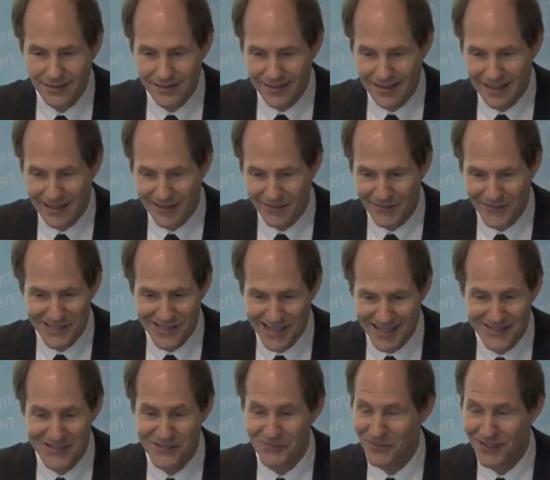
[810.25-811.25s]
They have a
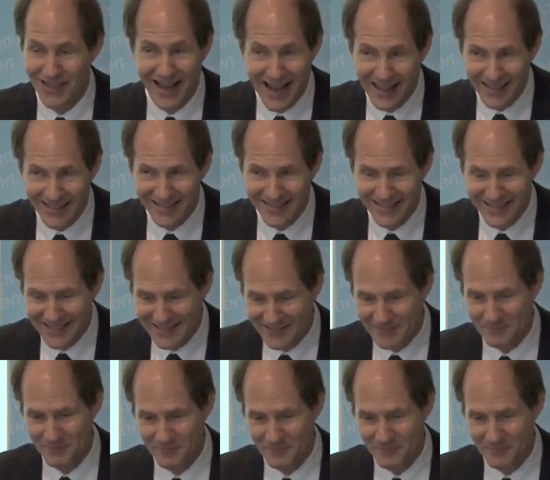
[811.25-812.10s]
sense of reality.